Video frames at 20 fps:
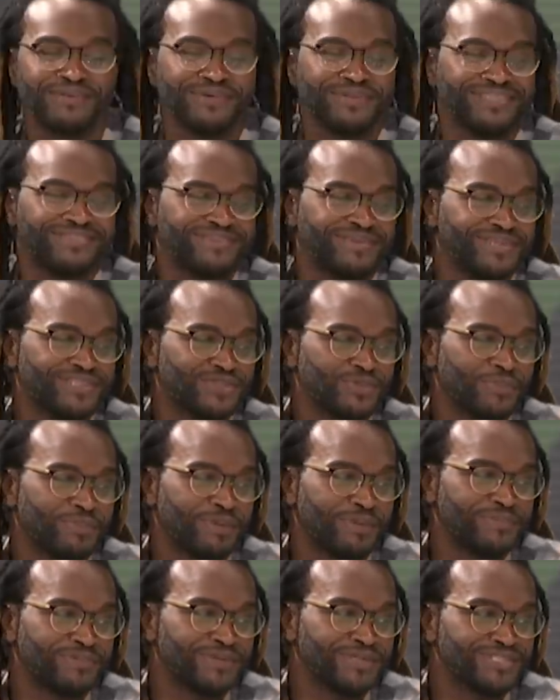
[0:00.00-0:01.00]
with
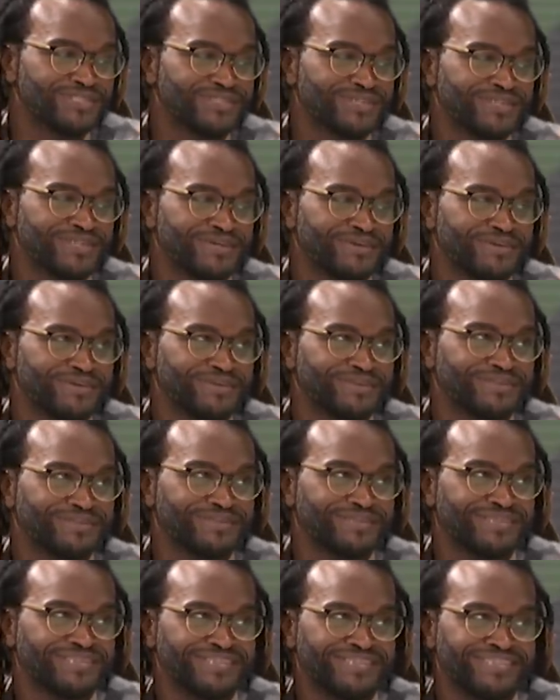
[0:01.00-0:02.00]
Super Bowl someday. We will know. Yeah,